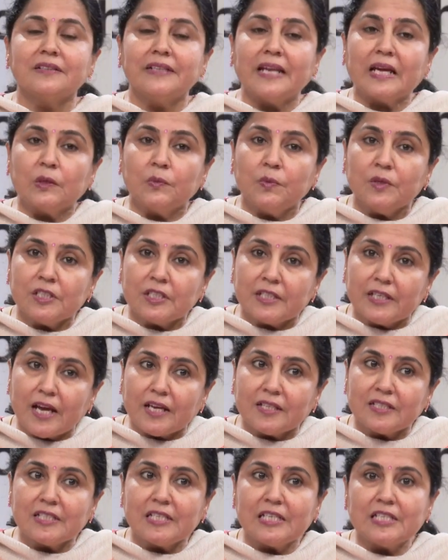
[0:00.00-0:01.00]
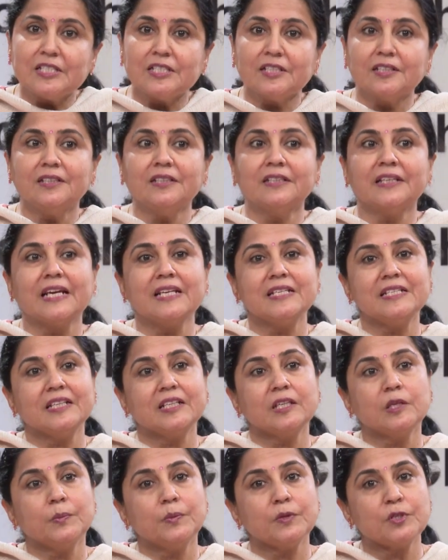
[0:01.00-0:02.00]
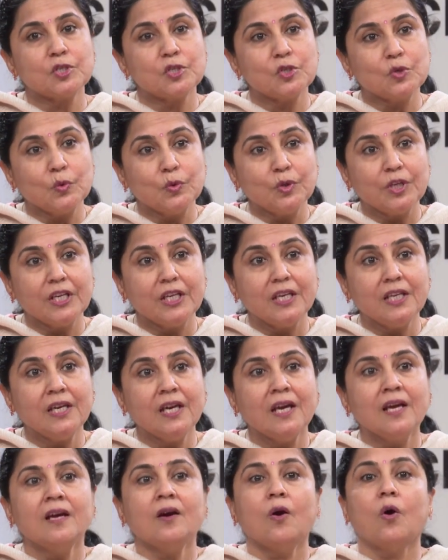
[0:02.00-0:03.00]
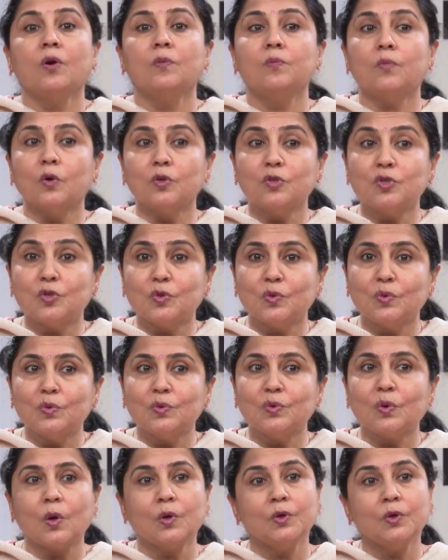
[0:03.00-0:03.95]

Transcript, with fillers: language class teacher can take up a story on monsoon,